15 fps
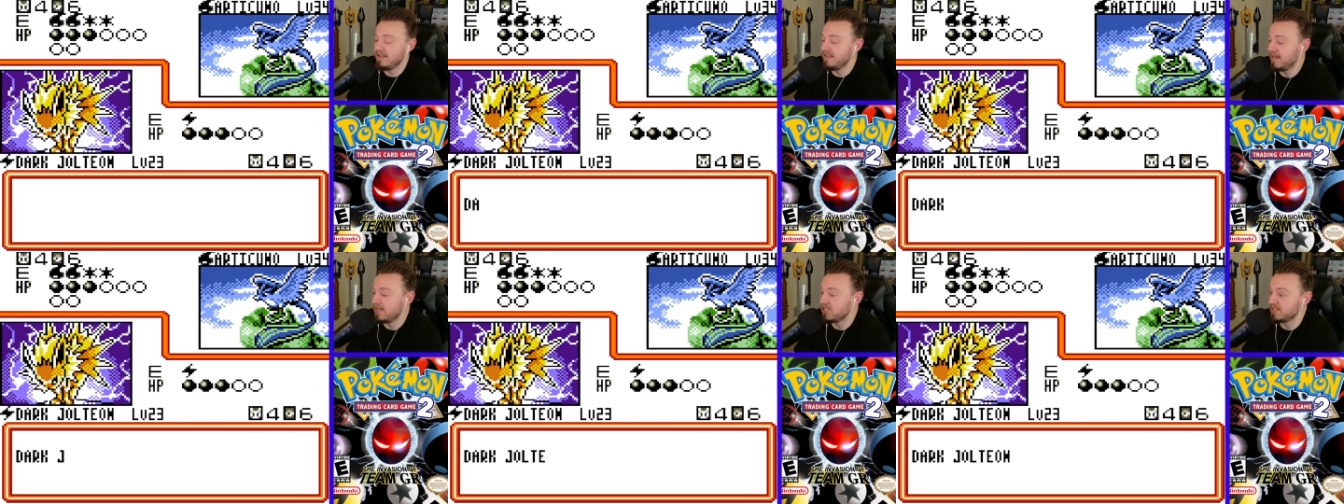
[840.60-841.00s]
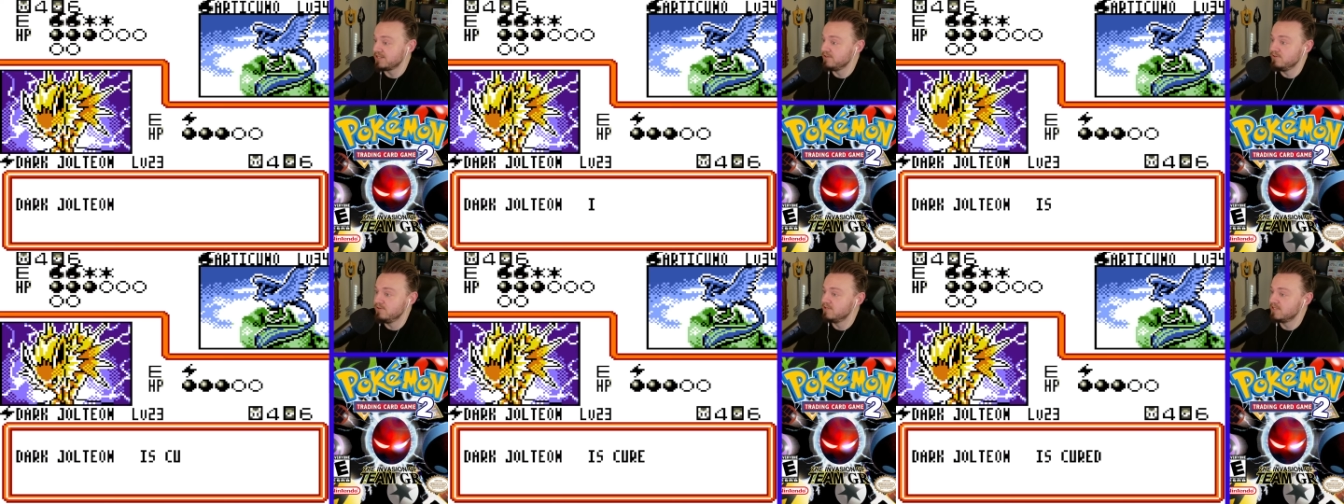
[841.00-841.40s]
I just
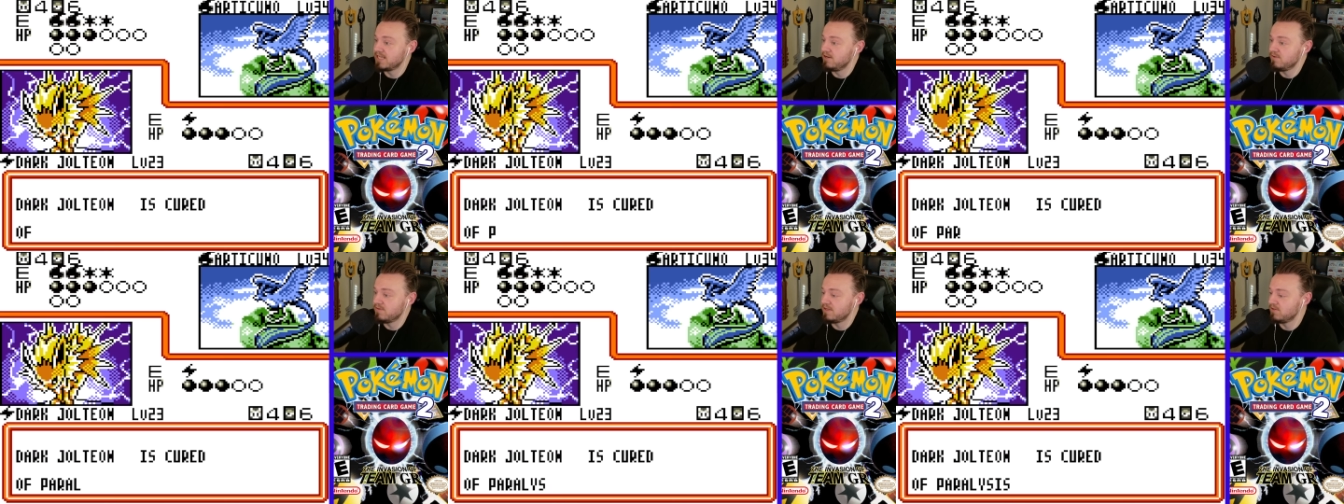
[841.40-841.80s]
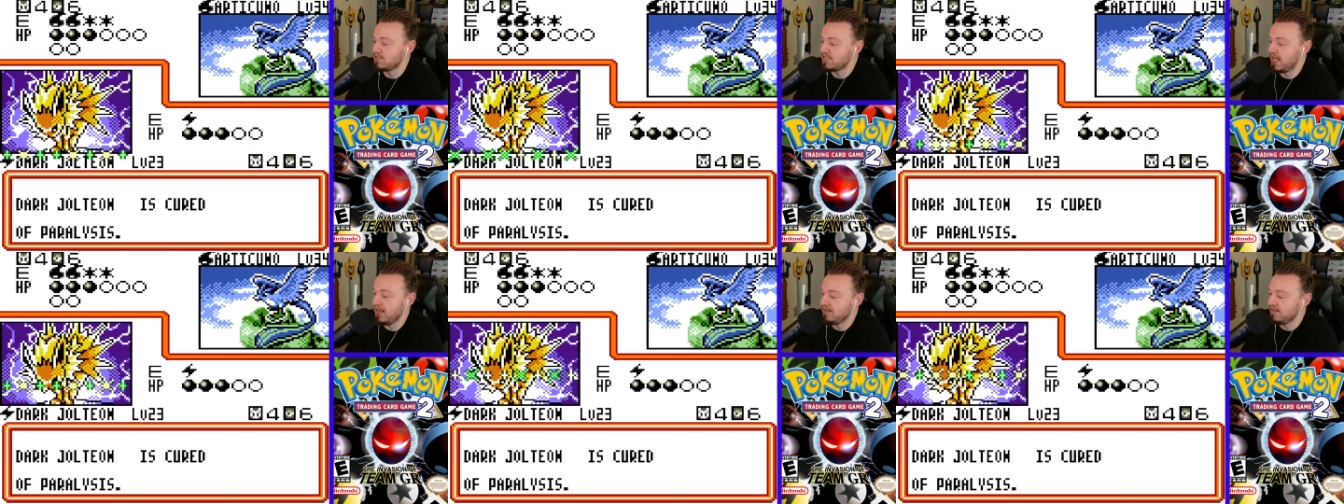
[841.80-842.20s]
lose. I don't think there's
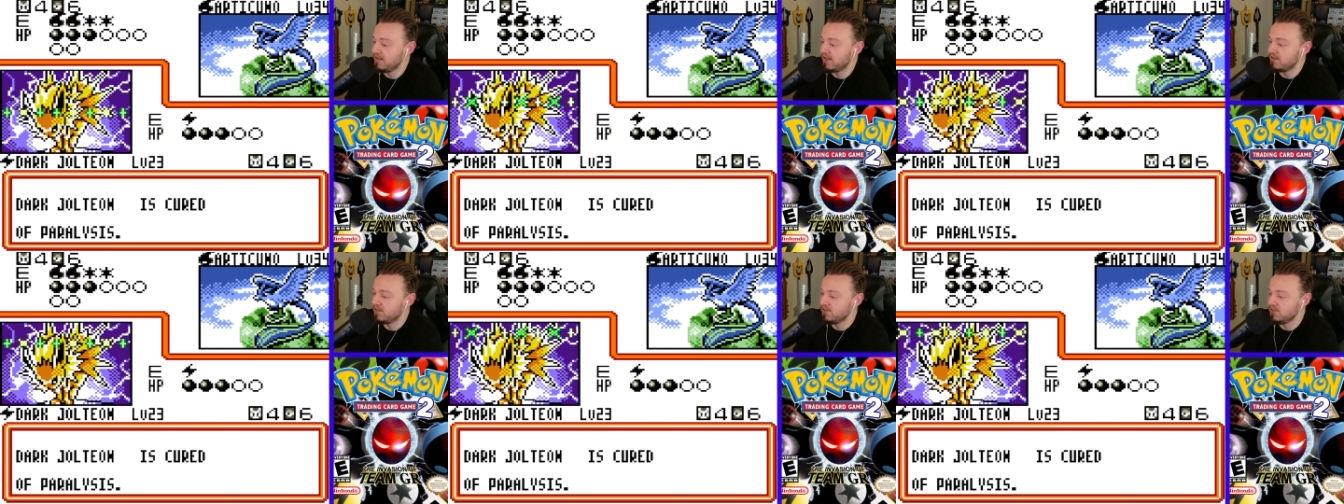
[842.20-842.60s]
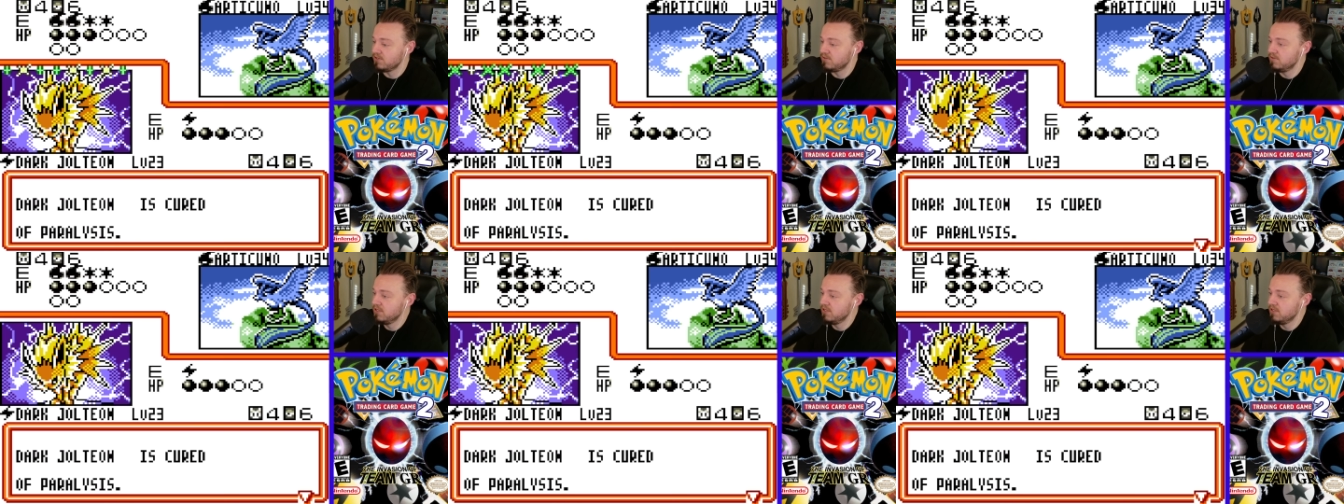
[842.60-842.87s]
anything I can do.